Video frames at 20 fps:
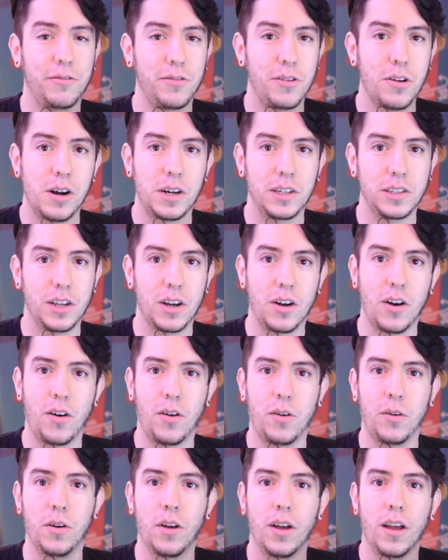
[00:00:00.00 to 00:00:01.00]
A few hours
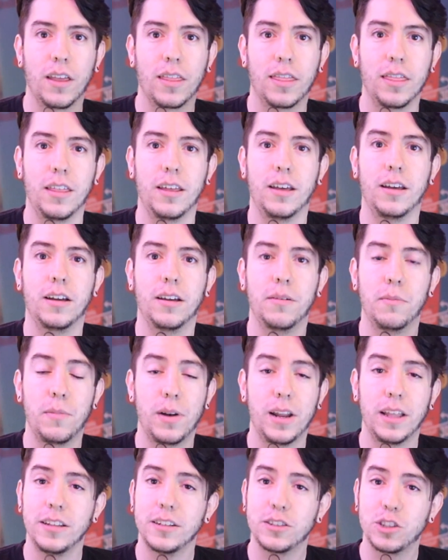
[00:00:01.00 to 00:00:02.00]
ago, the
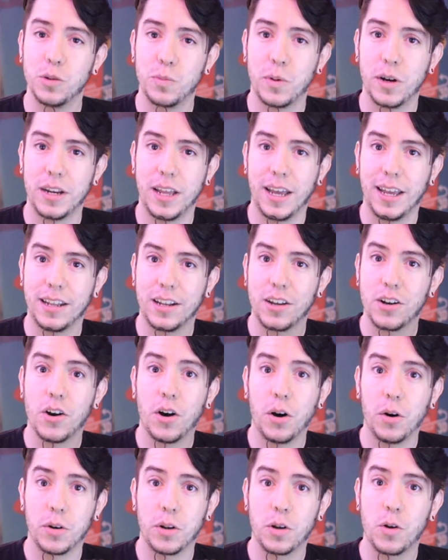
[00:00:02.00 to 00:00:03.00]
Blender 2.8
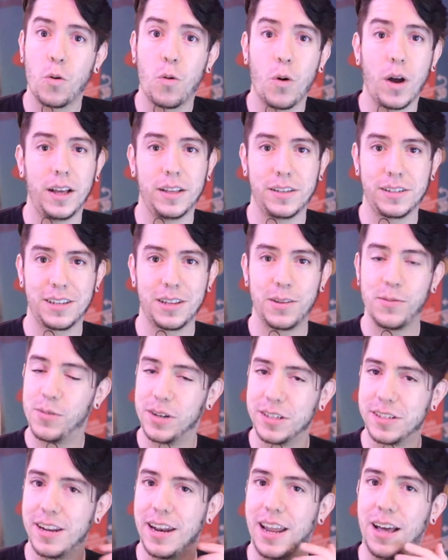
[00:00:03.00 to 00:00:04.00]
code quest
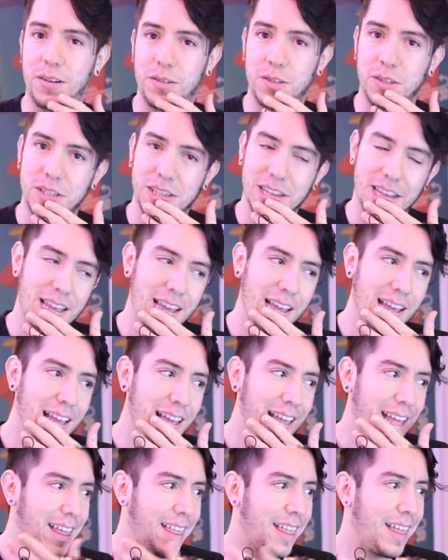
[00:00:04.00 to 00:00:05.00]
was announced.
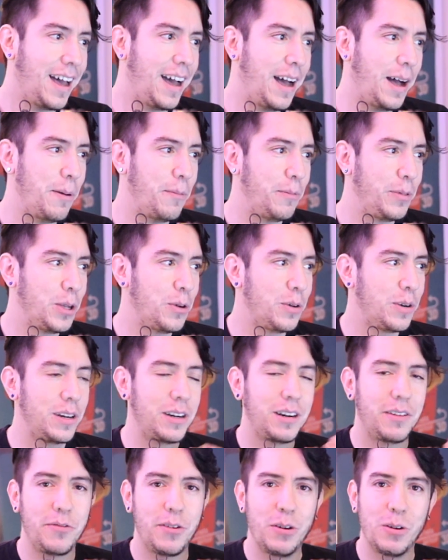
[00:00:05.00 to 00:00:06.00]
There
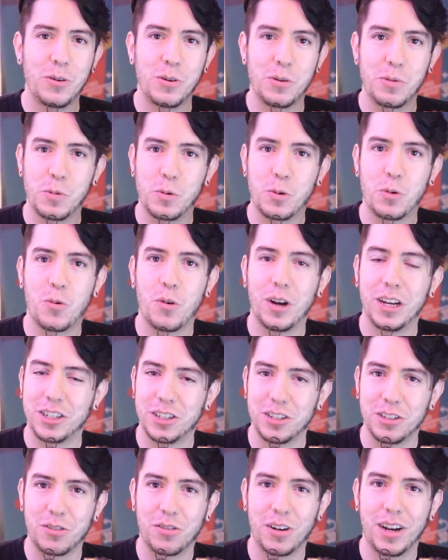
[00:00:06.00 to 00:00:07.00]
were a few
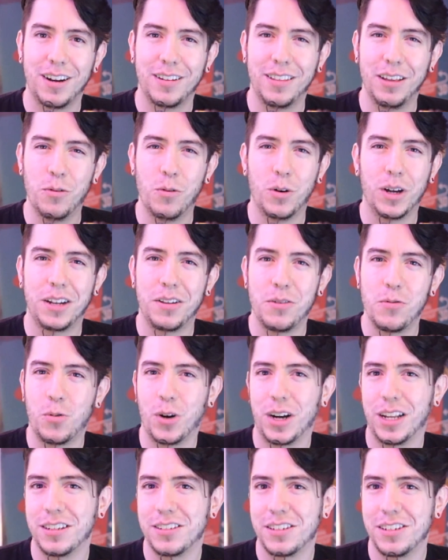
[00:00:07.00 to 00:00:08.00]
questions regarding
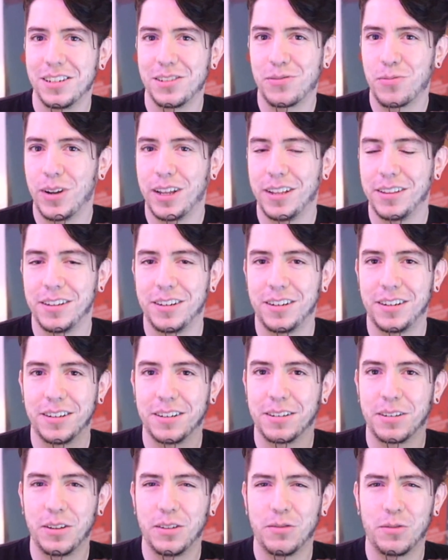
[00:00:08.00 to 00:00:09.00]
what is this
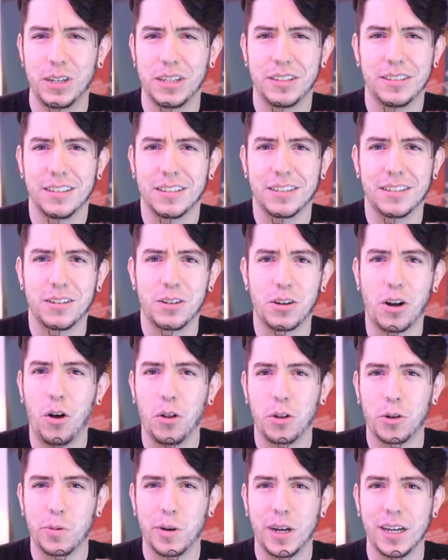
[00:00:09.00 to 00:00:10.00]
Blender, what is this
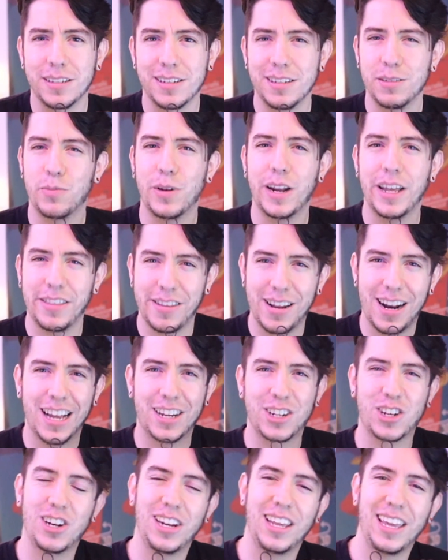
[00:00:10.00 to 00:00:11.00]
code quest? Is Blender
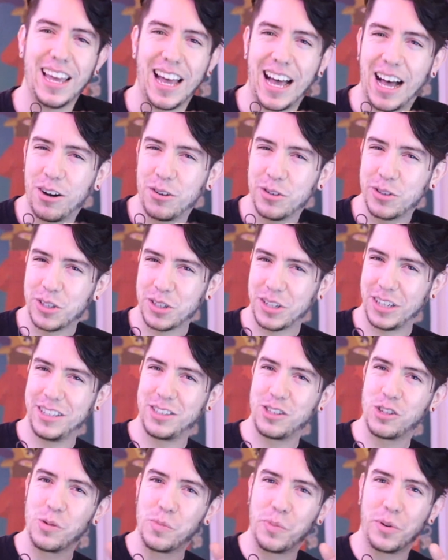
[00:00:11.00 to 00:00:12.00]
actually out?
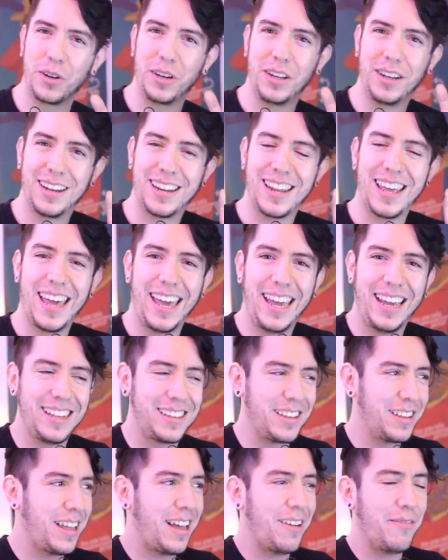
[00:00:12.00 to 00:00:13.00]
Is
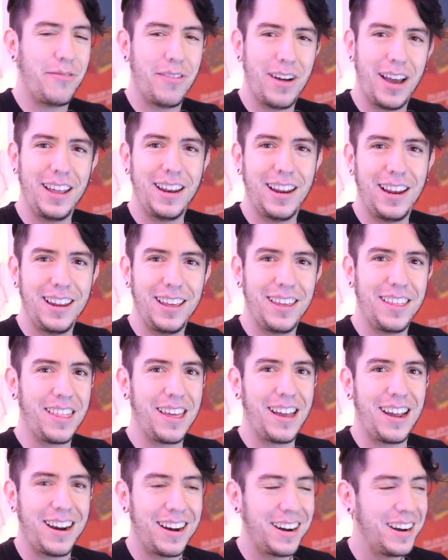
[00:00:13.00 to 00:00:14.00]
2.8 finally
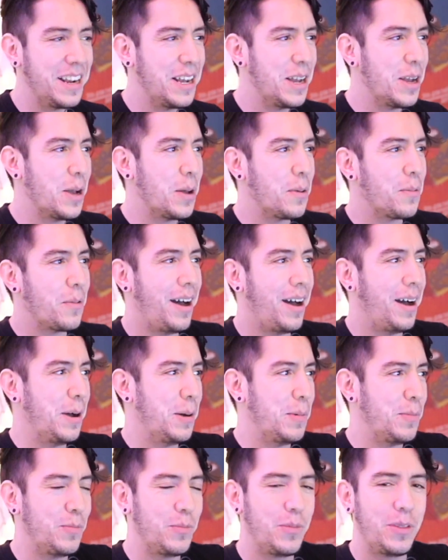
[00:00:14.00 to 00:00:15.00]
there?
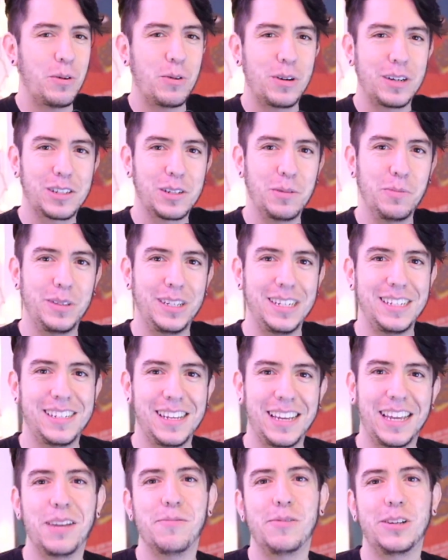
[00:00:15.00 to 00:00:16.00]
There were some
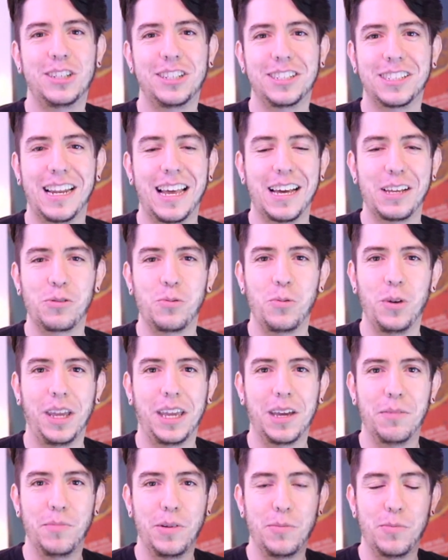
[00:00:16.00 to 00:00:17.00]
teasing images last
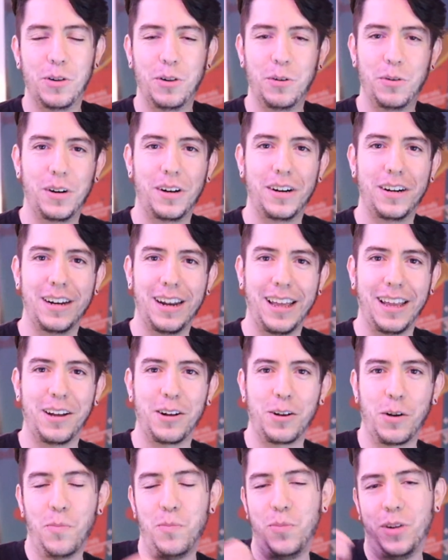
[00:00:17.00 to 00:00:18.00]
week and people were
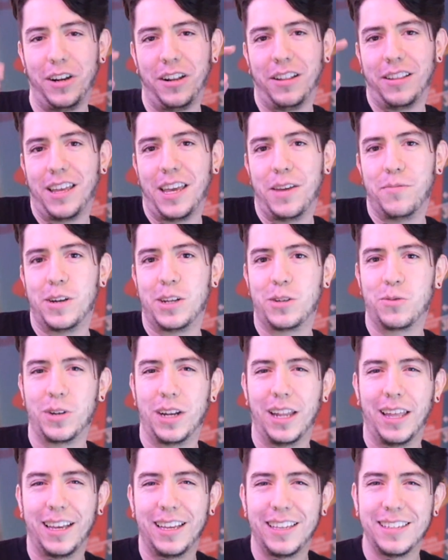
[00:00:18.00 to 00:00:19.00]
like completing the image
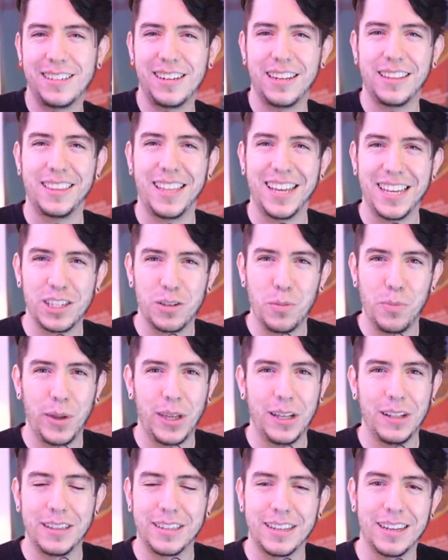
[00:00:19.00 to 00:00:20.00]
with like, is it a test
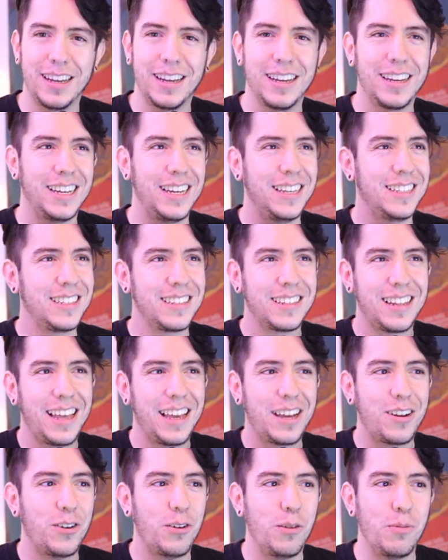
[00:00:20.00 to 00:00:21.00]
build? Is it
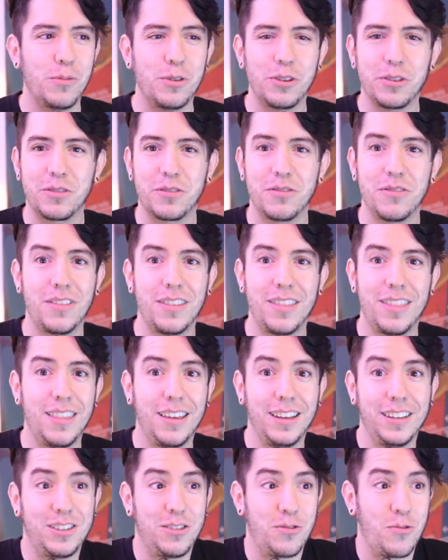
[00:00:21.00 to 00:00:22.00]
like almost
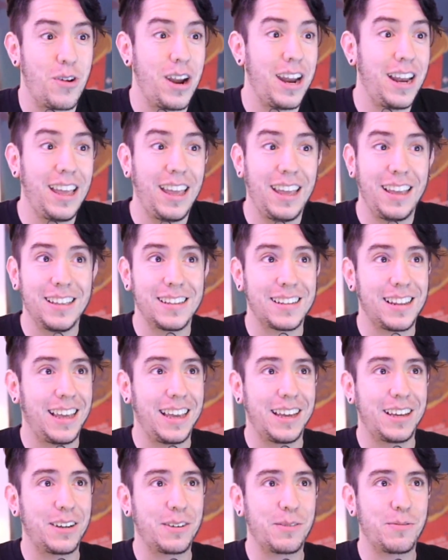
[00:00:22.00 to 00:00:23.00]
is ready? Is
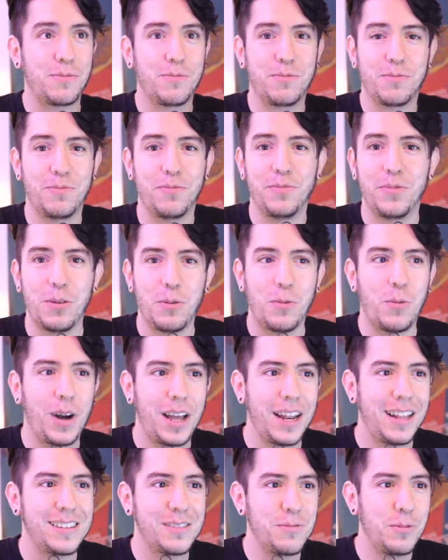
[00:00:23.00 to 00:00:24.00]
like
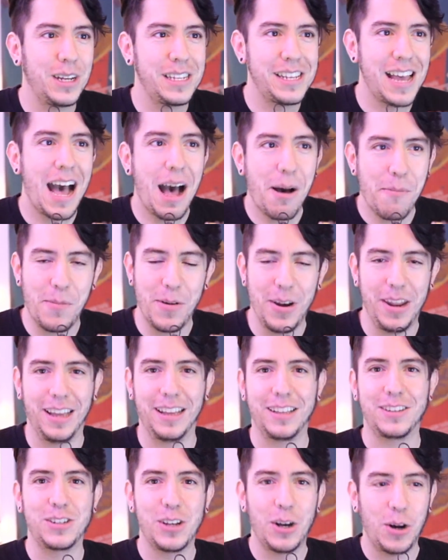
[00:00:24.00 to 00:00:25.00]
what's
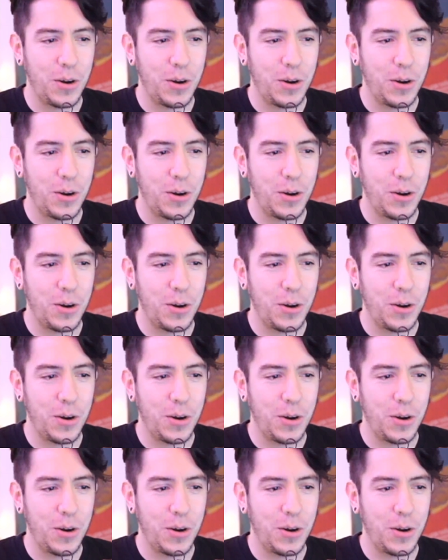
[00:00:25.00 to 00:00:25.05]
happening?